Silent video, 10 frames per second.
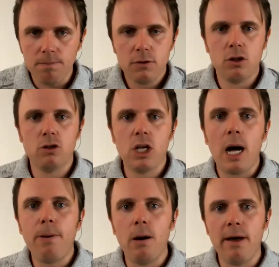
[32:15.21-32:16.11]
So
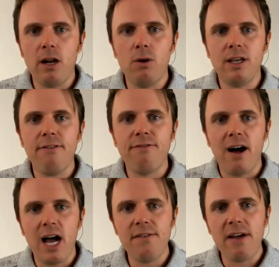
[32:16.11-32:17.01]
saw palmetto is a
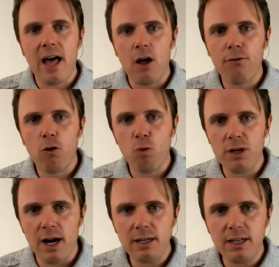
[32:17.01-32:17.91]
five alpha
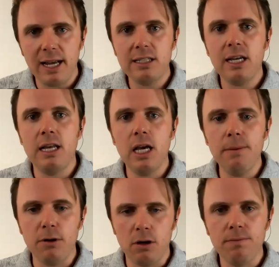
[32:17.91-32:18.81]
reductase
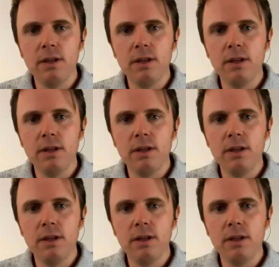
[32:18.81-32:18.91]
inhibitor.